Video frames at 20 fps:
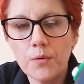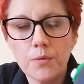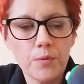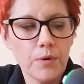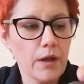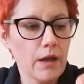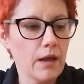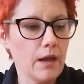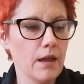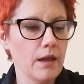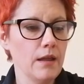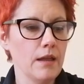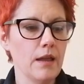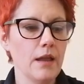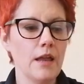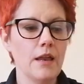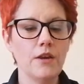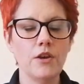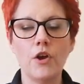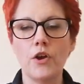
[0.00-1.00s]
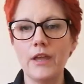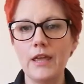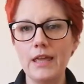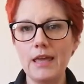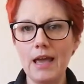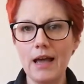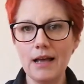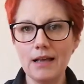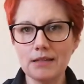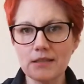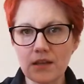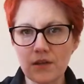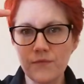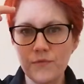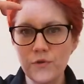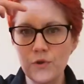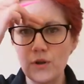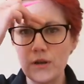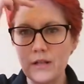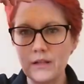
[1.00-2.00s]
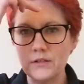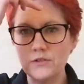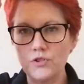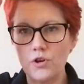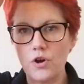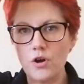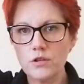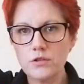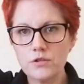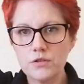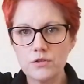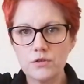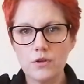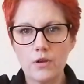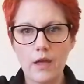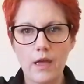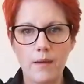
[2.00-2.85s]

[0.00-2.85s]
Okay, now he has a few little dots